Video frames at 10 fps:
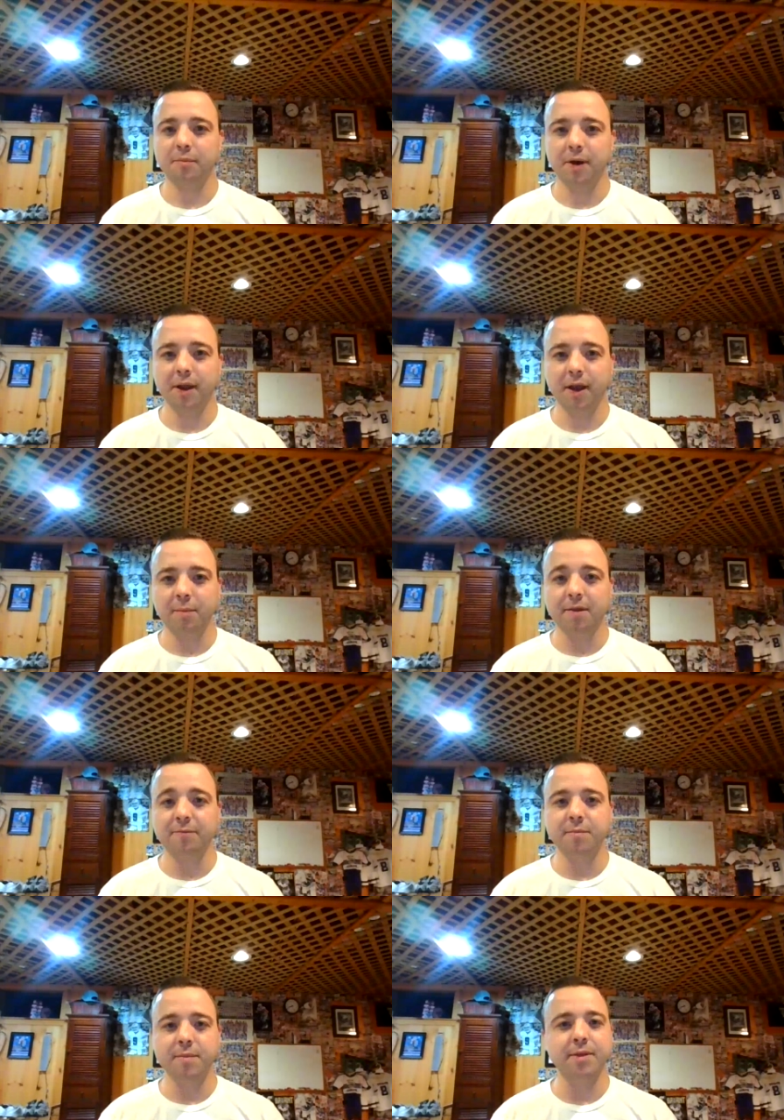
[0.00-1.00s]
But uh,
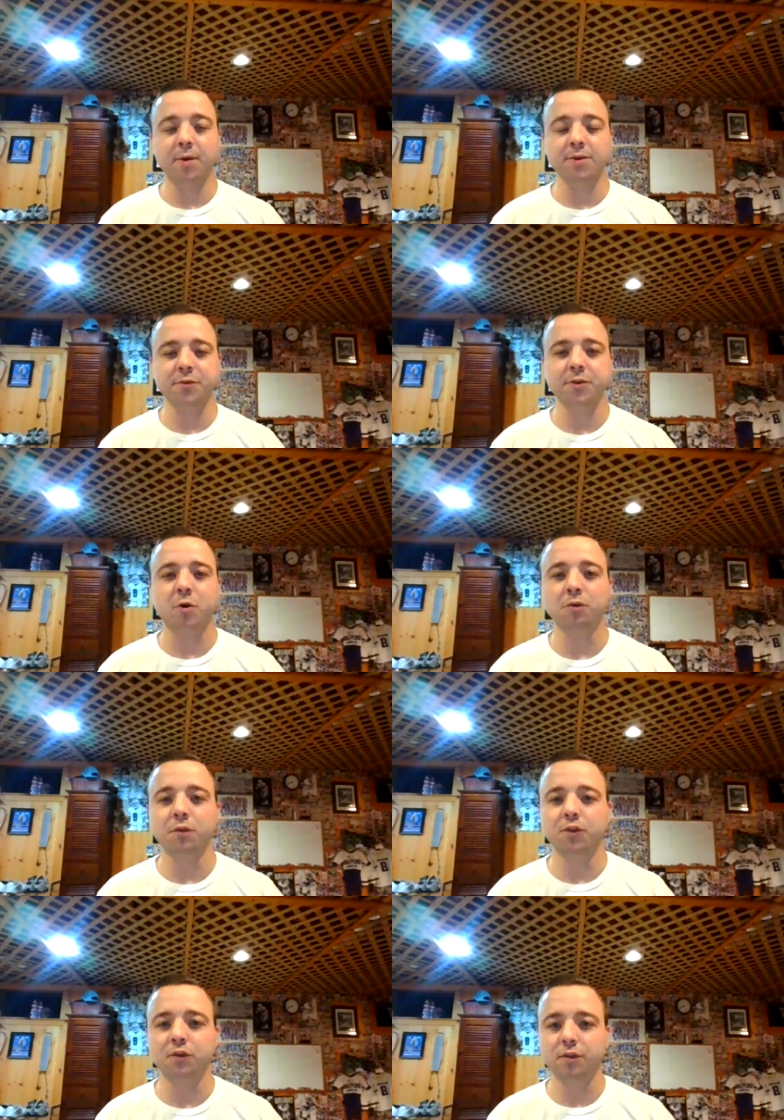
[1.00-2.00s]
maybe that was for the cold
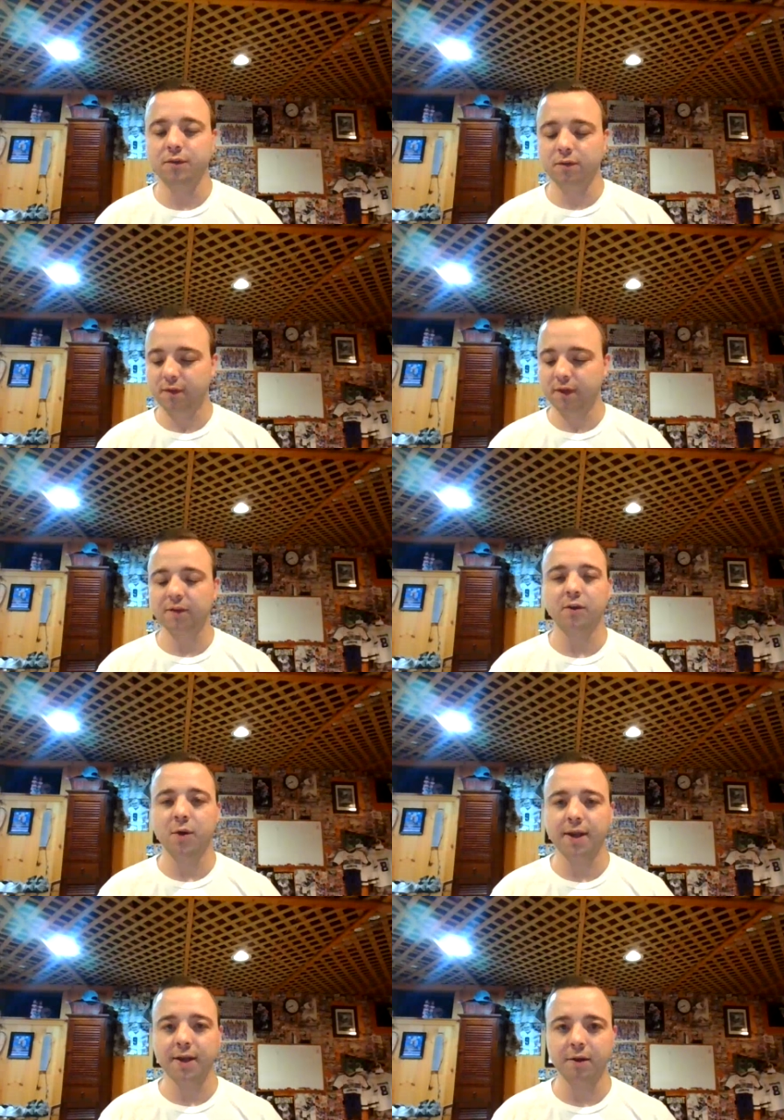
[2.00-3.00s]
fusion thing
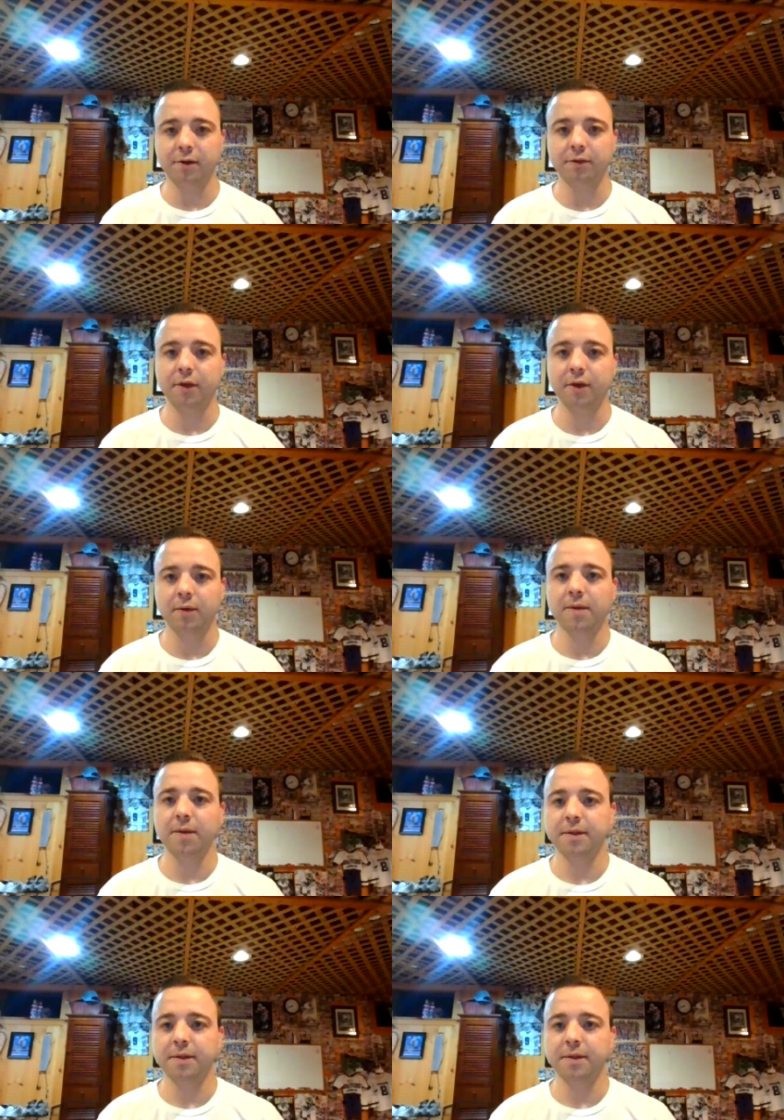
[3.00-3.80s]
too. I didn't notice though.